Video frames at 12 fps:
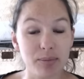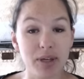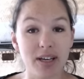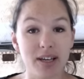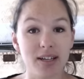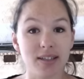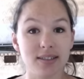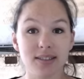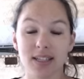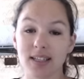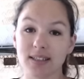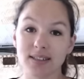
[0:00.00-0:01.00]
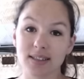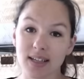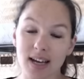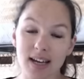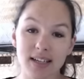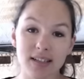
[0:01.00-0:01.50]
because it's
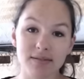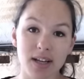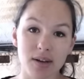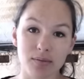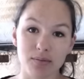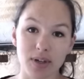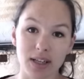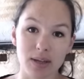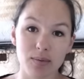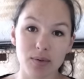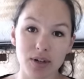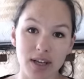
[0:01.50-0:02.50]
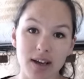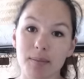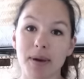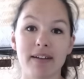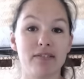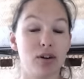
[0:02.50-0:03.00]
kind of not really working on
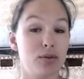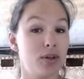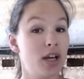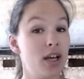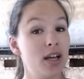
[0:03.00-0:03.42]
my phone.